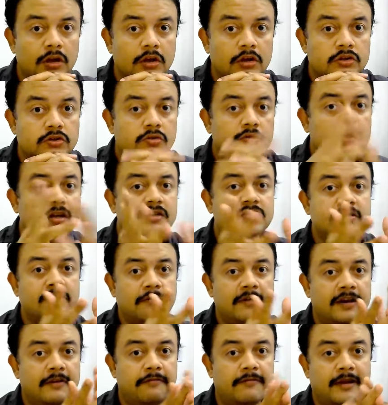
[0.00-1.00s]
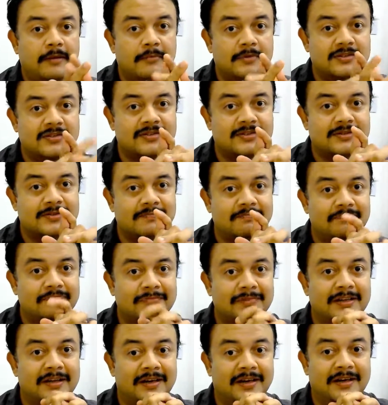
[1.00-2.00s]
So there is a very famous
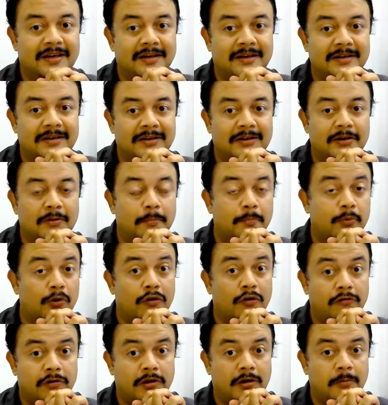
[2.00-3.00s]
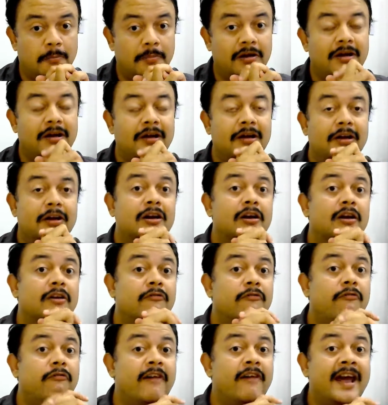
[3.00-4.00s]
proverb:
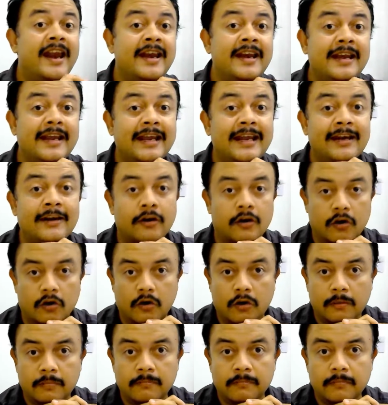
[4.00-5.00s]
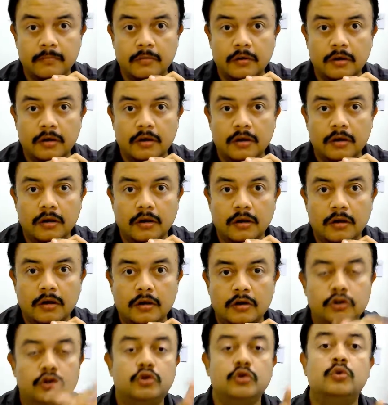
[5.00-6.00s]
when in Rome,
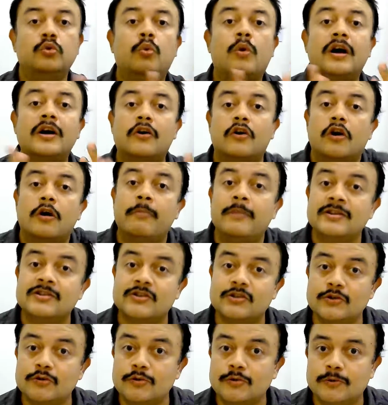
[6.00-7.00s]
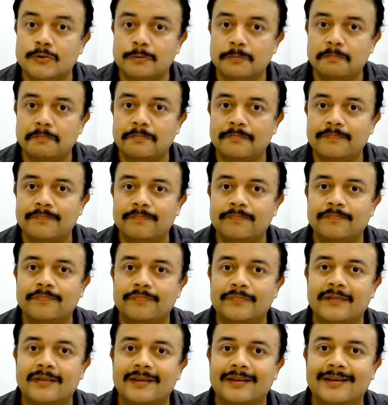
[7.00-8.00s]
do what Romans do.
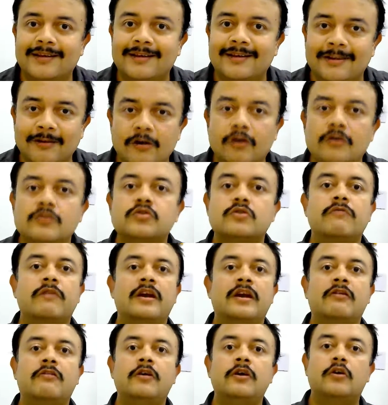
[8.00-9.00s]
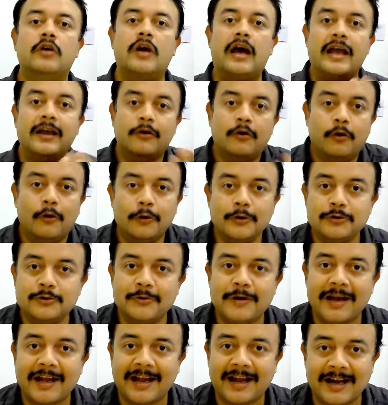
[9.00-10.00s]
You know, so whenever I go
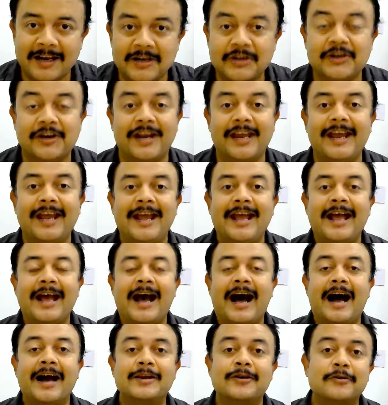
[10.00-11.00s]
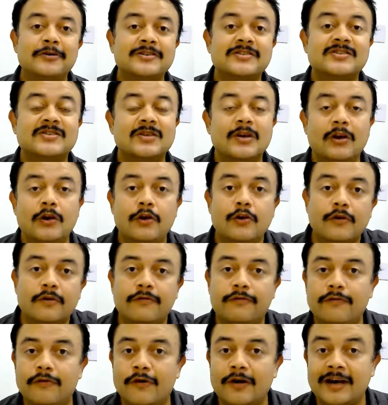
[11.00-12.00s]
to a country, I don't look
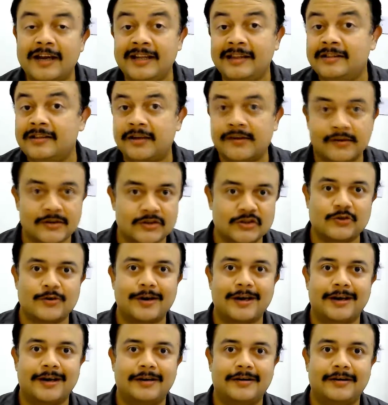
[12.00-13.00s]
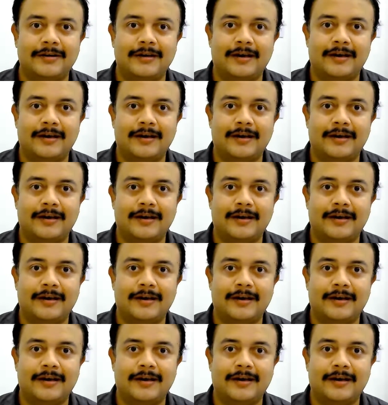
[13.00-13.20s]
for an Indian restaurant.